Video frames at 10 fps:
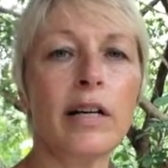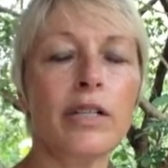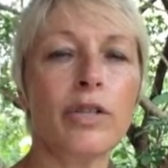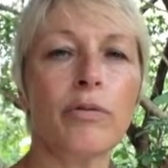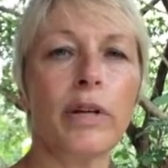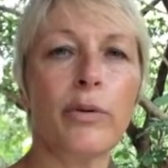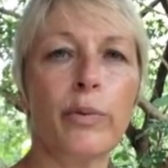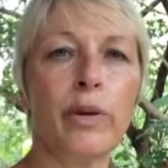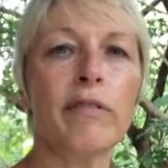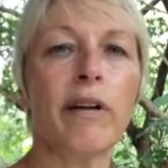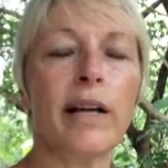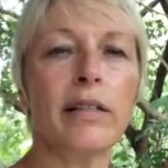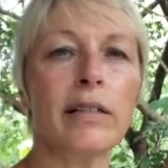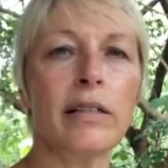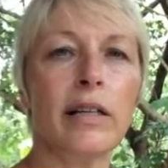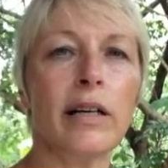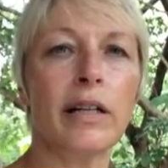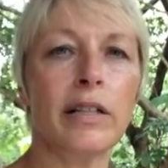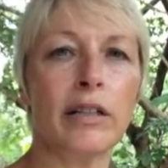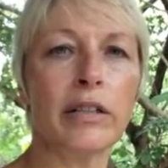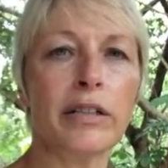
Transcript: So we run adult